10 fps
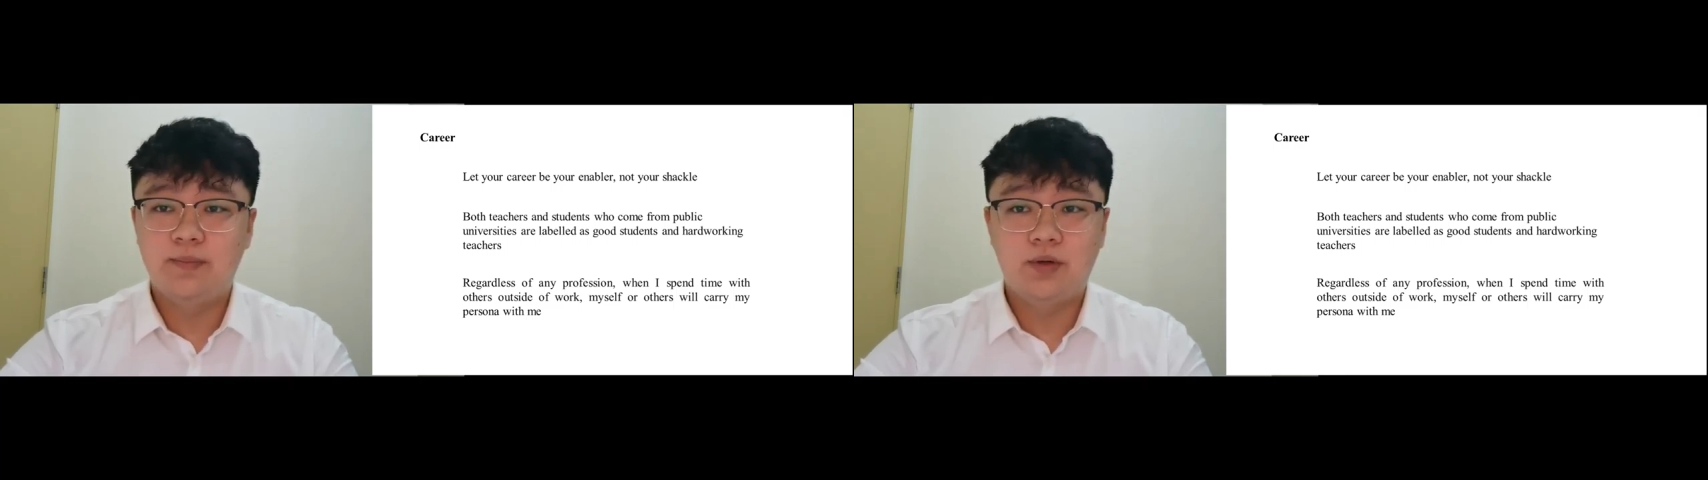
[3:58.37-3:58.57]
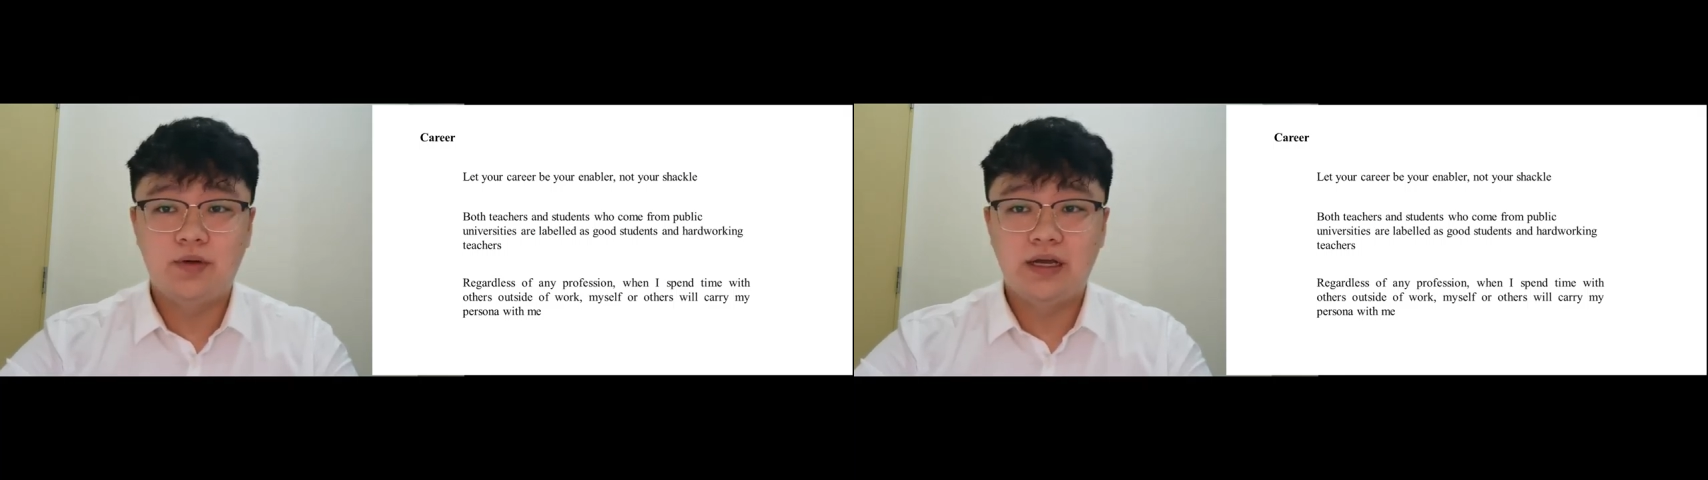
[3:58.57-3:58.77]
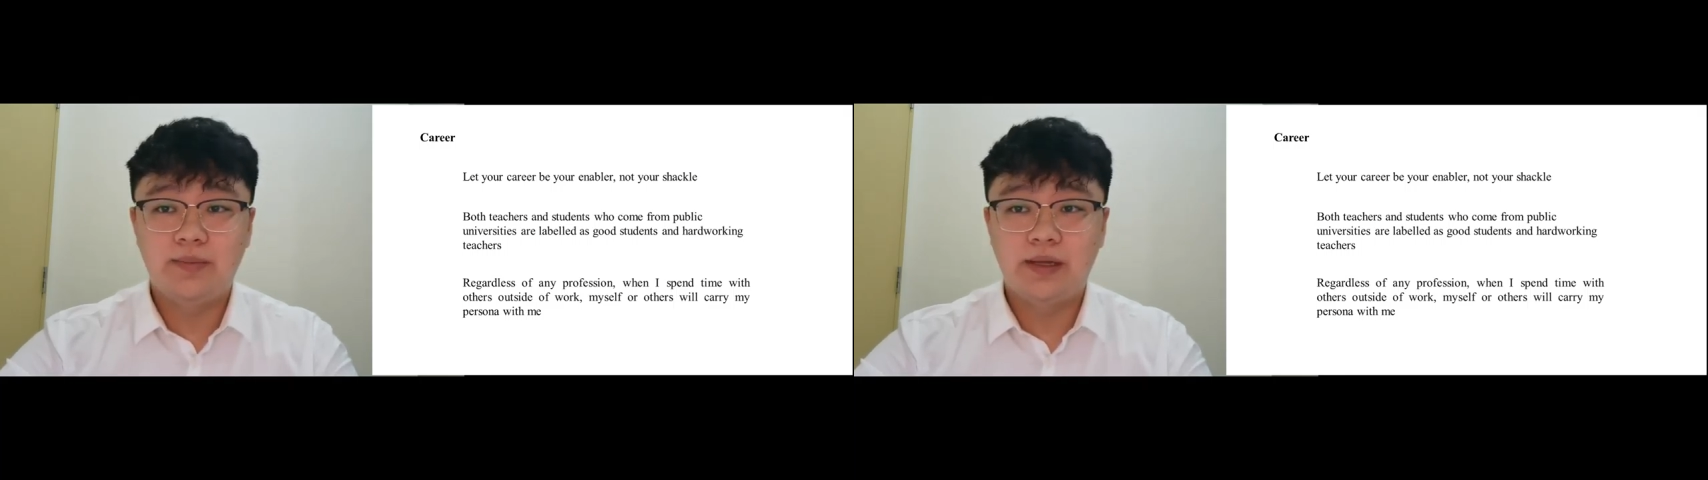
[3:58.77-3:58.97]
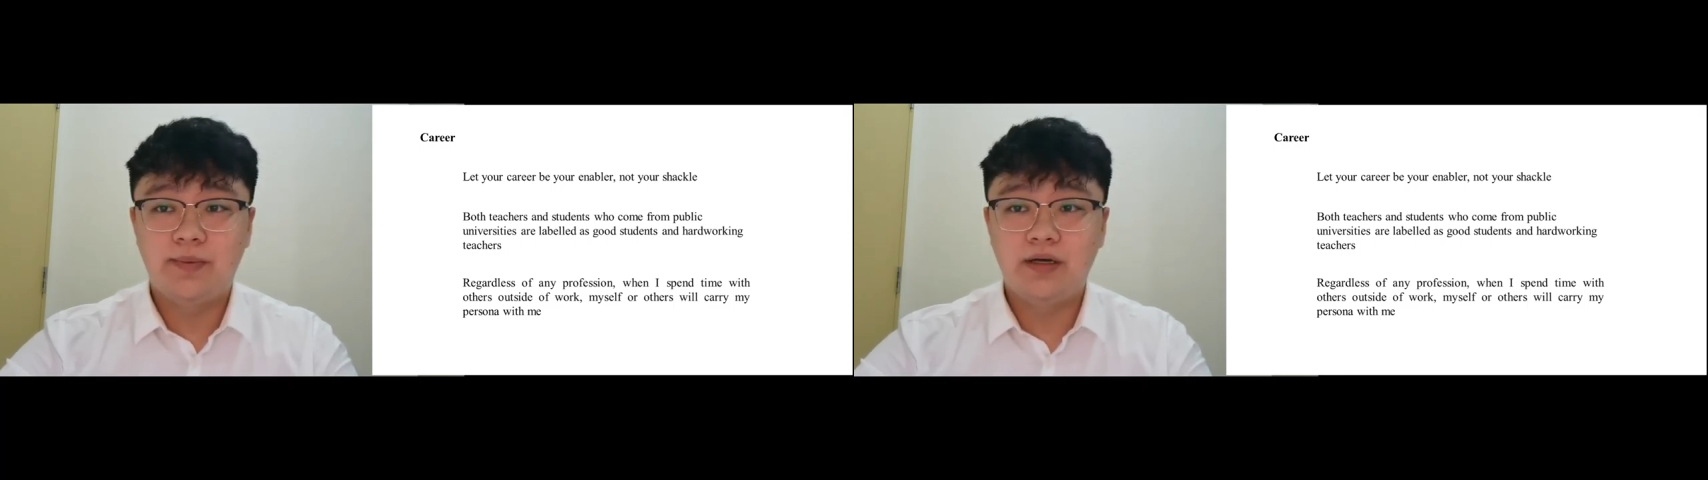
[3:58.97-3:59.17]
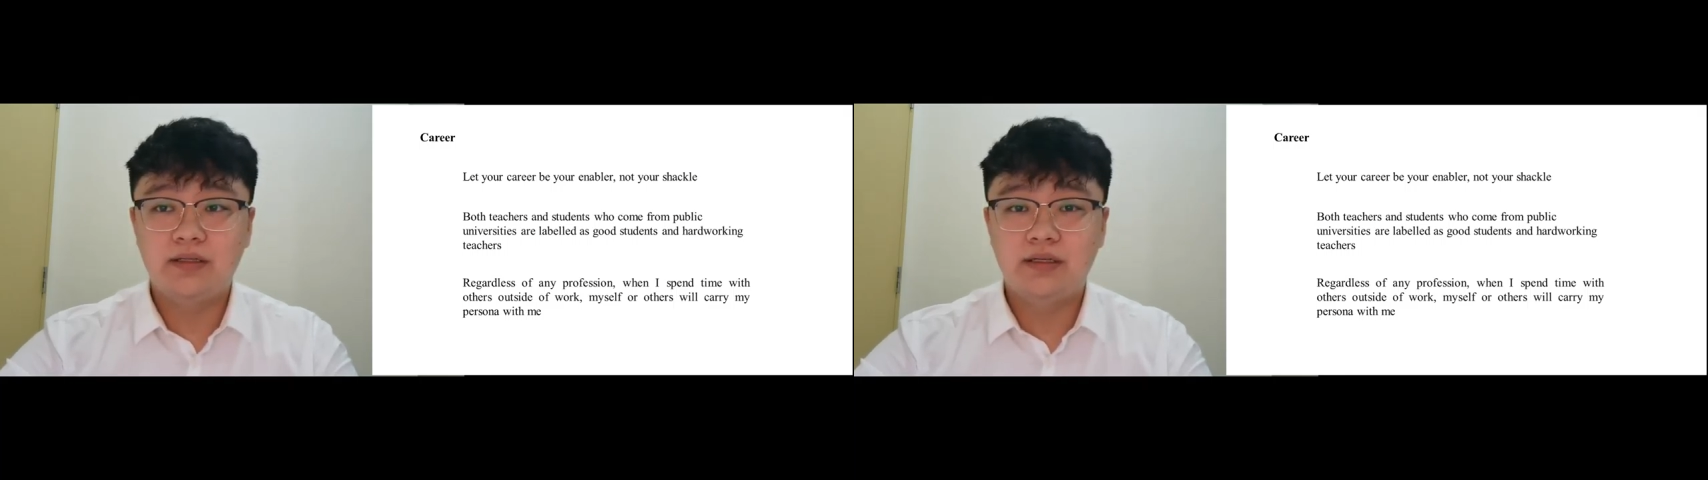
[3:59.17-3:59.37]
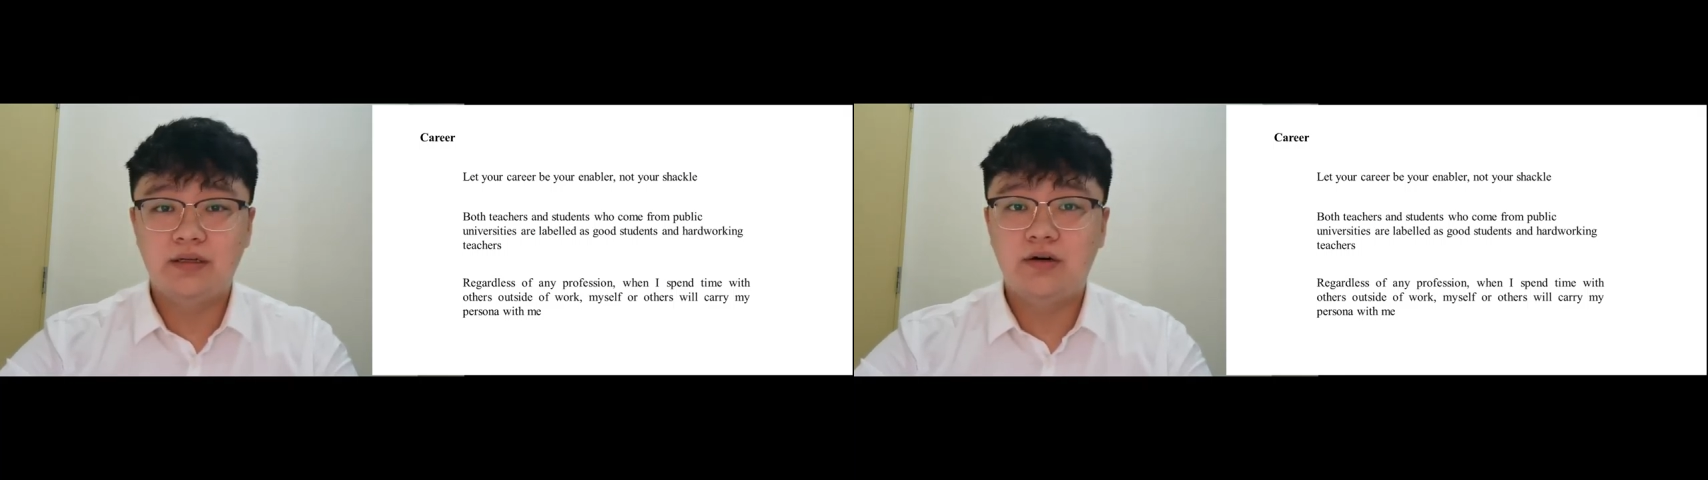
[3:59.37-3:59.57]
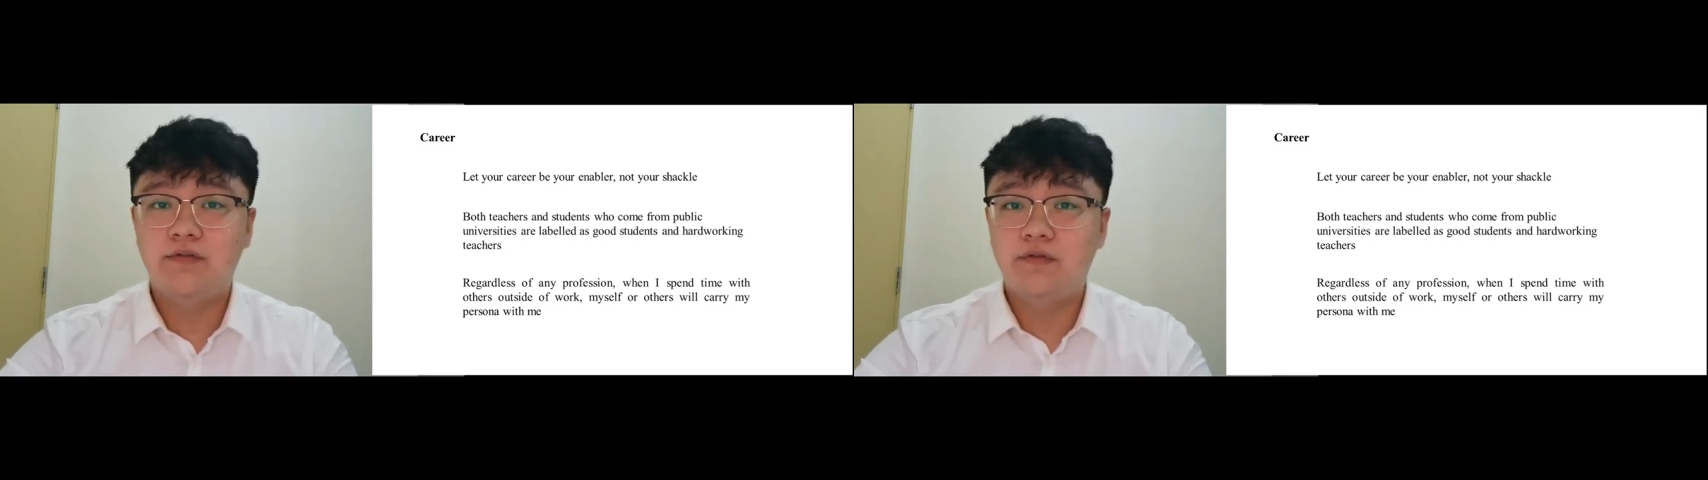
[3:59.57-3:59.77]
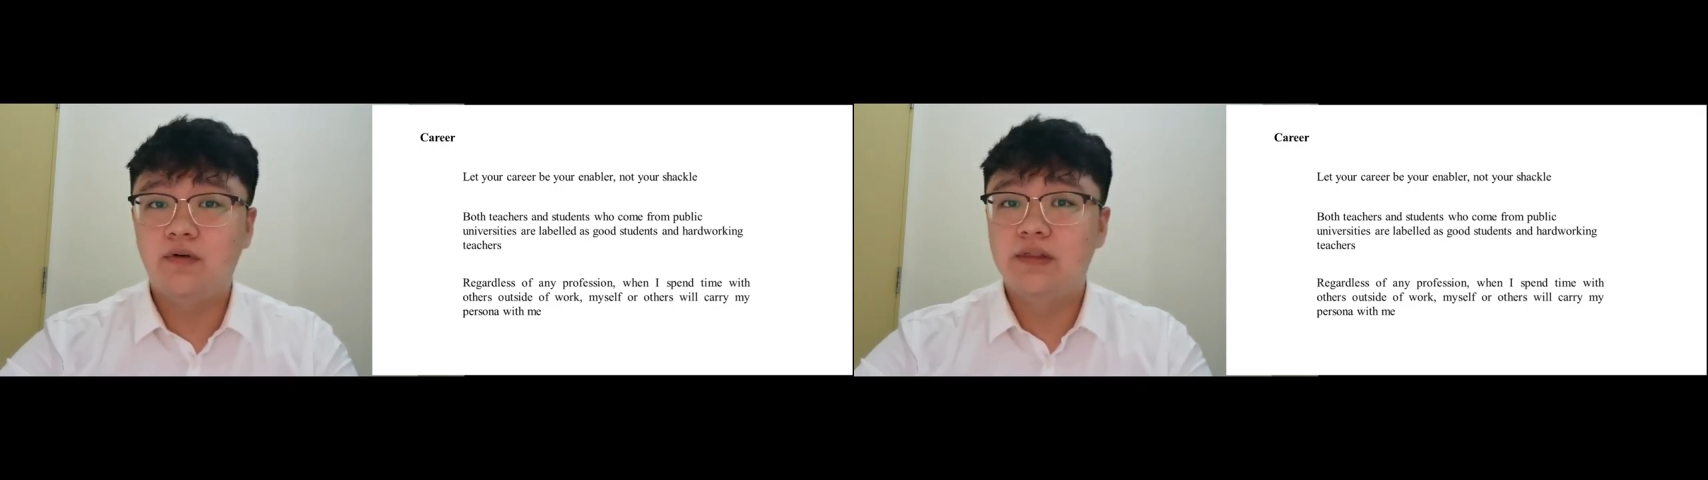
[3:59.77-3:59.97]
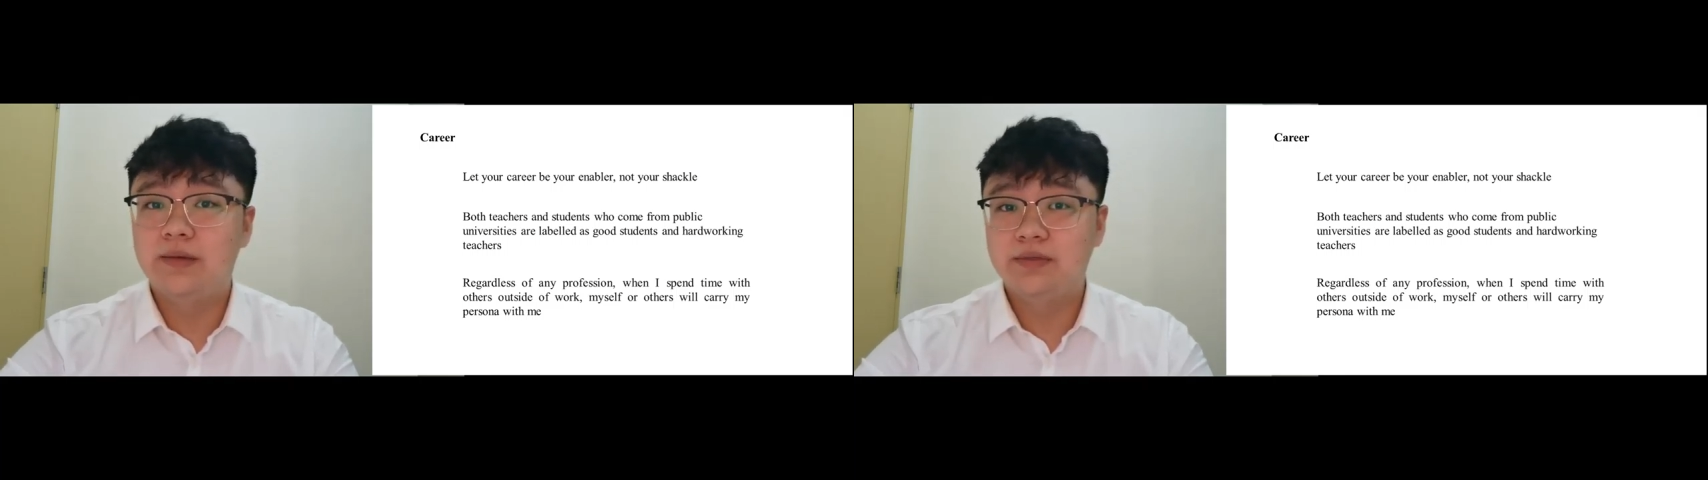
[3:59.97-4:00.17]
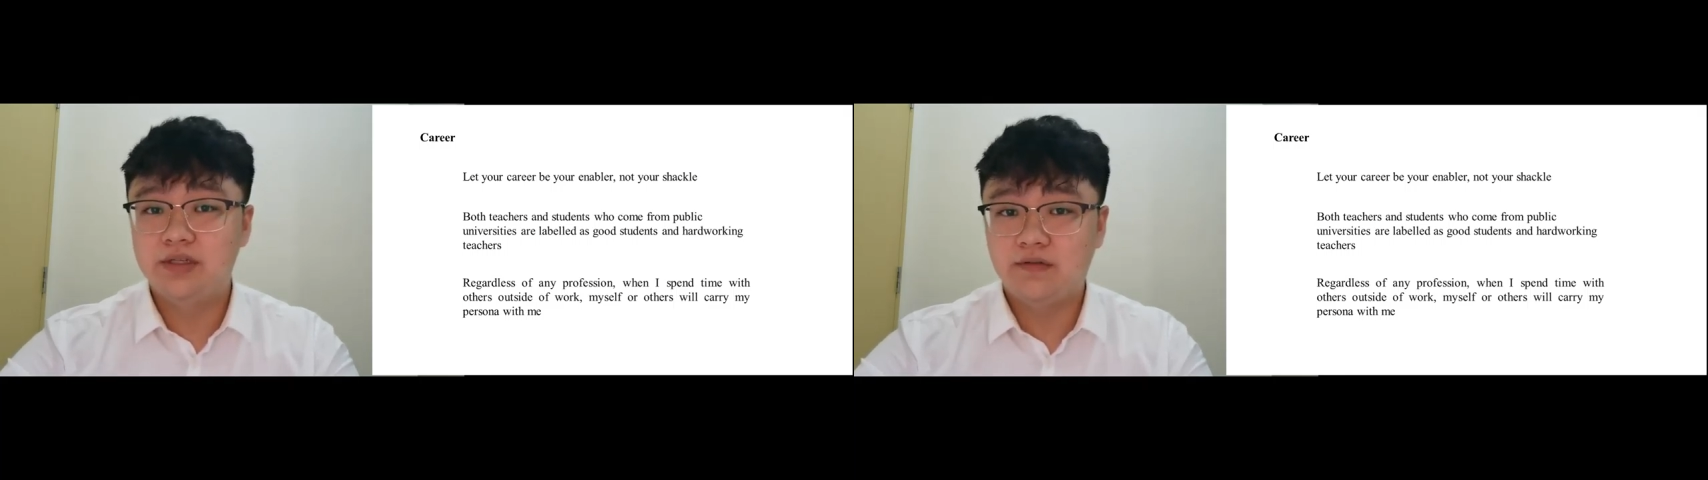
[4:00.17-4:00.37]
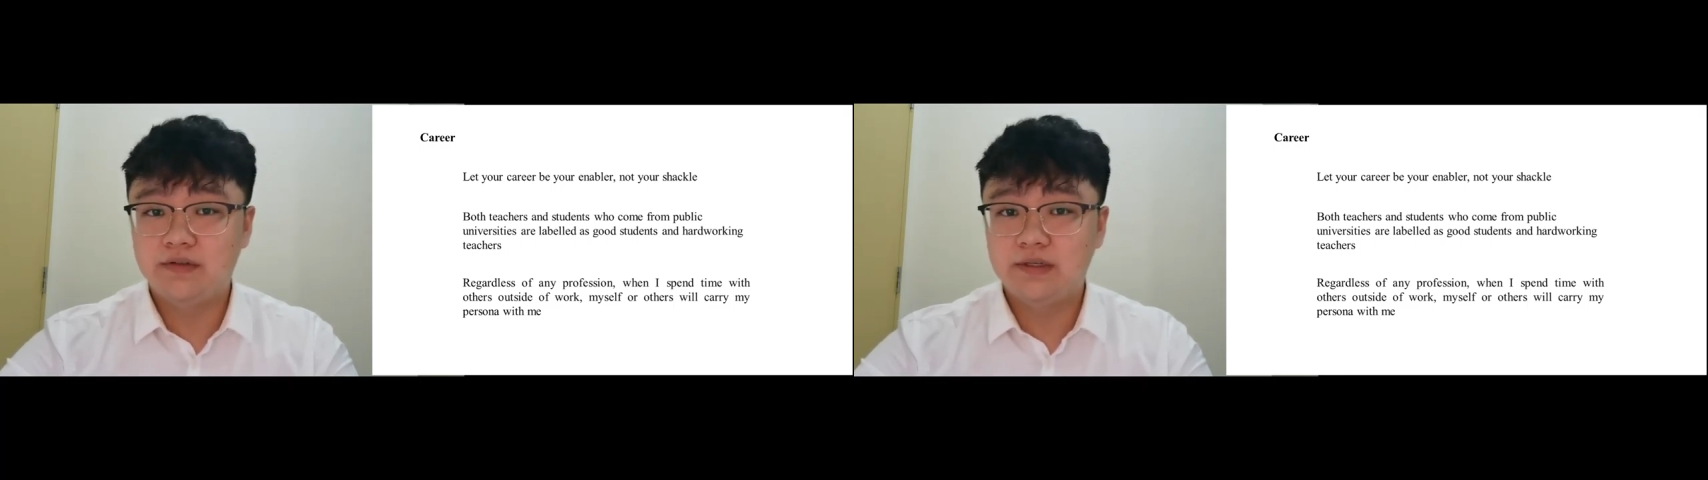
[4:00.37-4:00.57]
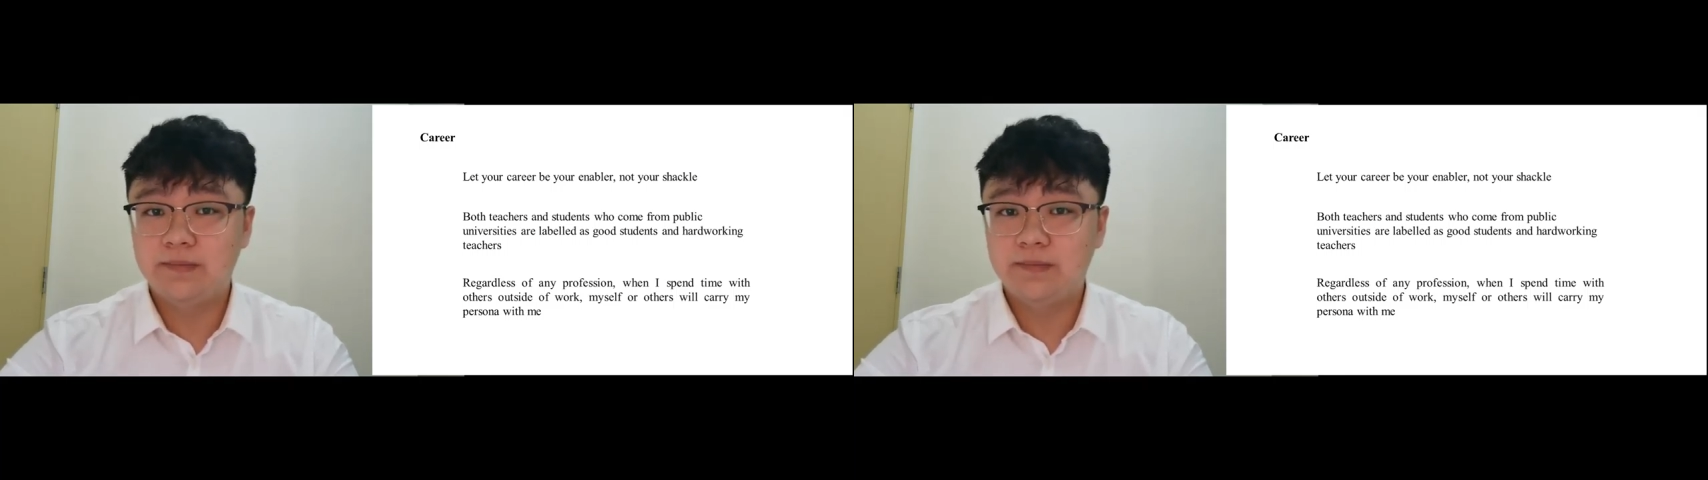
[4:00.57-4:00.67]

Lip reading: build up a personal for themselves,